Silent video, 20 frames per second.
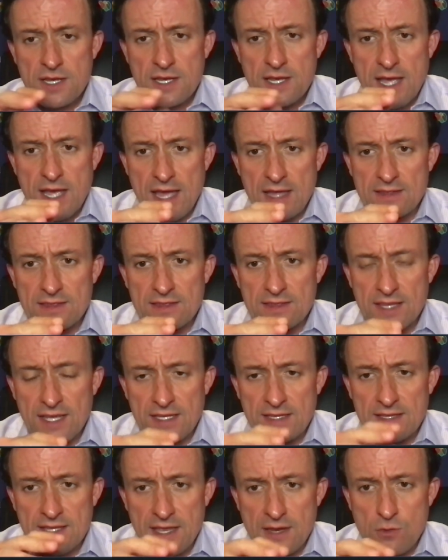and
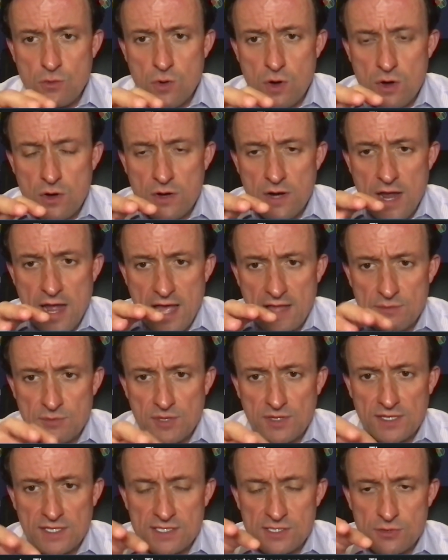then they were
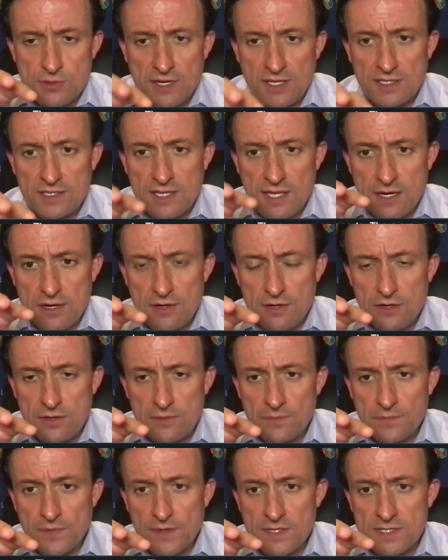administering their